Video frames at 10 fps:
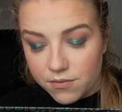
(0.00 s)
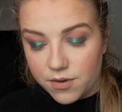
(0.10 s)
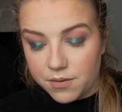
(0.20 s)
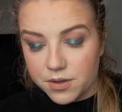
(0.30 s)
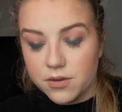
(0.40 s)

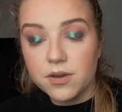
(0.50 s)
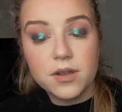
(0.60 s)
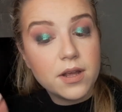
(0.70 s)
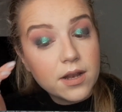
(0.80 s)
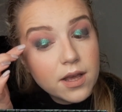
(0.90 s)
very
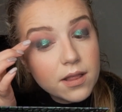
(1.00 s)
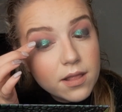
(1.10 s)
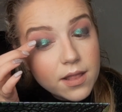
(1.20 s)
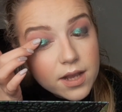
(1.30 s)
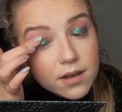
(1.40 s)
good, and I
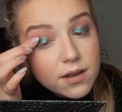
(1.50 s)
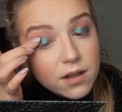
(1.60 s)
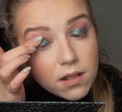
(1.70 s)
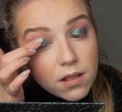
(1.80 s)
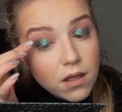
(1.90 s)
liked it
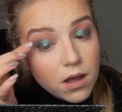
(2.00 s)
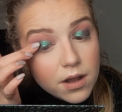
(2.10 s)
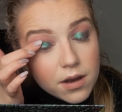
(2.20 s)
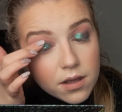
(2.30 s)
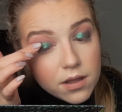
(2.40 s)
a
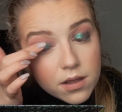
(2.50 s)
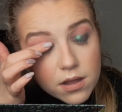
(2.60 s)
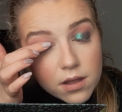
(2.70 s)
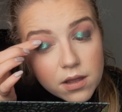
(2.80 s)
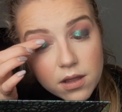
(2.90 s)

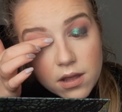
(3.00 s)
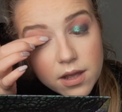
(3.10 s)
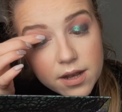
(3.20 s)
lot.